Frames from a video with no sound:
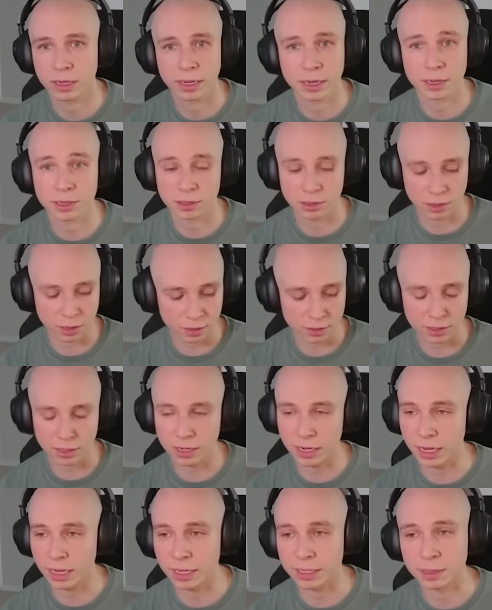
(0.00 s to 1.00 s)
he has lots of
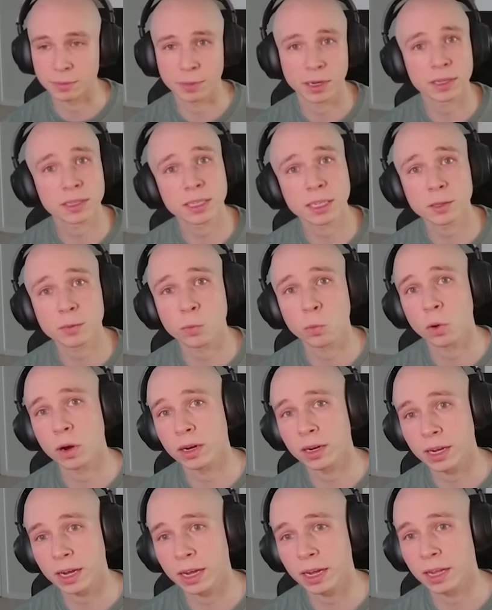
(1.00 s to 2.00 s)
nades, and because he's
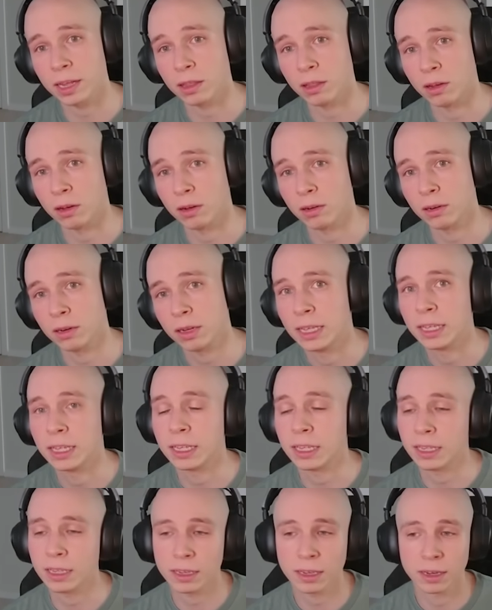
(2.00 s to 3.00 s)
1 guy at long,
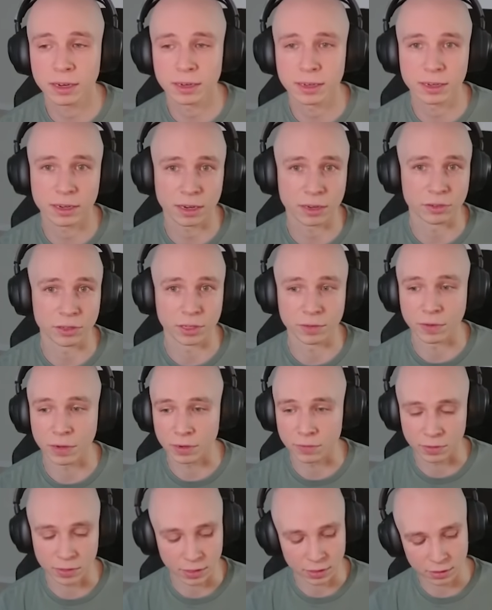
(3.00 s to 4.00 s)
he cannot really
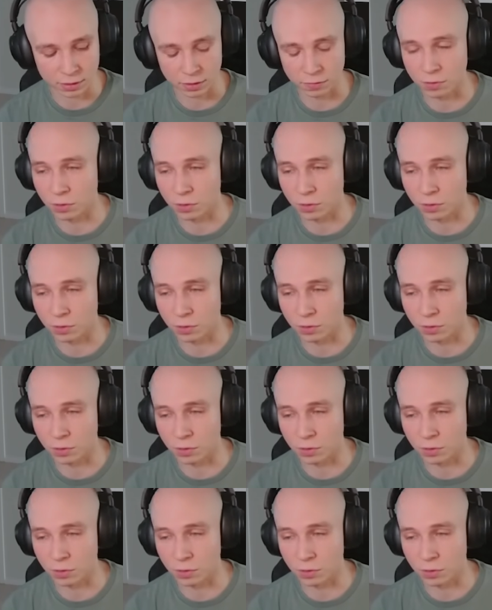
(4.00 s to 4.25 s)
fight for this, of